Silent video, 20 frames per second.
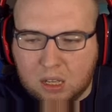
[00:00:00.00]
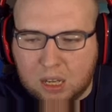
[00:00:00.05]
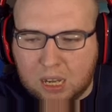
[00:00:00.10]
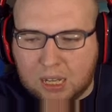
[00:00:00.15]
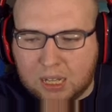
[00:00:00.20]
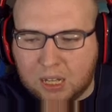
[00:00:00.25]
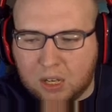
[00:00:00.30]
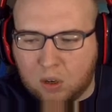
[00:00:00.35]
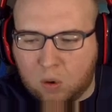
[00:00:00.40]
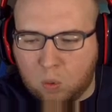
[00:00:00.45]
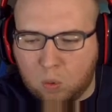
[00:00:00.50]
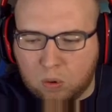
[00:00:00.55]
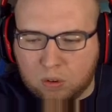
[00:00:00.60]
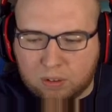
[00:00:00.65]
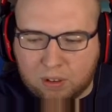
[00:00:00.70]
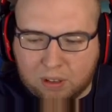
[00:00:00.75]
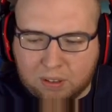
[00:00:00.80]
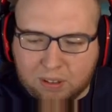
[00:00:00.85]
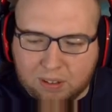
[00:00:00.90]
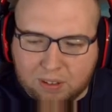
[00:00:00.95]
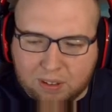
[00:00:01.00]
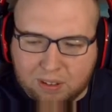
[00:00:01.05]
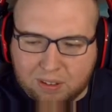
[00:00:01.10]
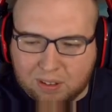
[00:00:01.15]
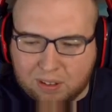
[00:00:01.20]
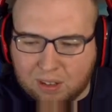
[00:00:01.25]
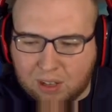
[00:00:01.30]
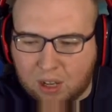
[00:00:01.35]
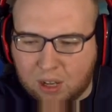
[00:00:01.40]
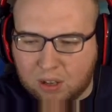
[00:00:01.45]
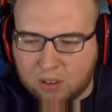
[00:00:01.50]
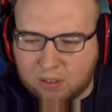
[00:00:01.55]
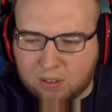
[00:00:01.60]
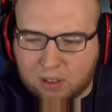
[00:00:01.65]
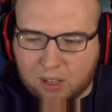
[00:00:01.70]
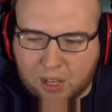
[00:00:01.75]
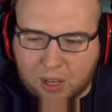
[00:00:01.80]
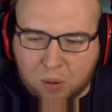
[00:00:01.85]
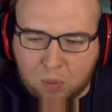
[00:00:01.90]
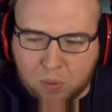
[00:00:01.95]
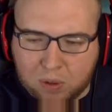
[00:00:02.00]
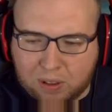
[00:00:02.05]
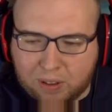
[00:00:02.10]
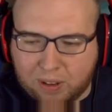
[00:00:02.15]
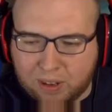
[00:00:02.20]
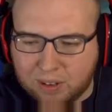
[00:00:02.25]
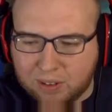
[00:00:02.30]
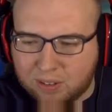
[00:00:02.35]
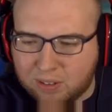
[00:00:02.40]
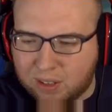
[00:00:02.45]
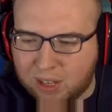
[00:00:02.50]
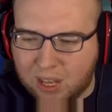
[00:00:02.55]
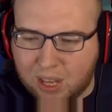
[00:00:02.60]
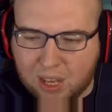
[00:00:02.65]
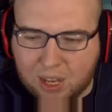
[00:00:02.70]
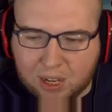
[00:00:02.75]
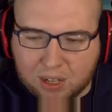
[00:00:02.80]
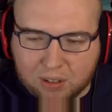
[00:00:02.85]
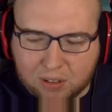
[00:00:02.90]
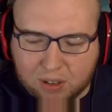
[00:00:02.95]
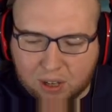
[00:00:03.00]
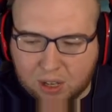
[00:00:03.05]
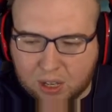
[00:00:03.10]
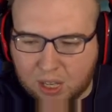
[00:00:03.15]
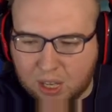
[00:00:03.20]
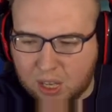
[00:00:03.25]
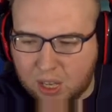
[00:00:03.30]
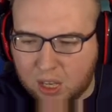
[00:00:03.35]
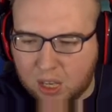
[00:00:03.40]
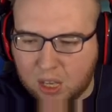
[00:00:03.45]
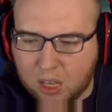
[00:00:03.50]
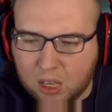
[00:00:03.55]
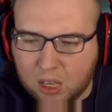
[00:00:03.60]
and then, of course, SEC slate with Tennessee, Kentucky,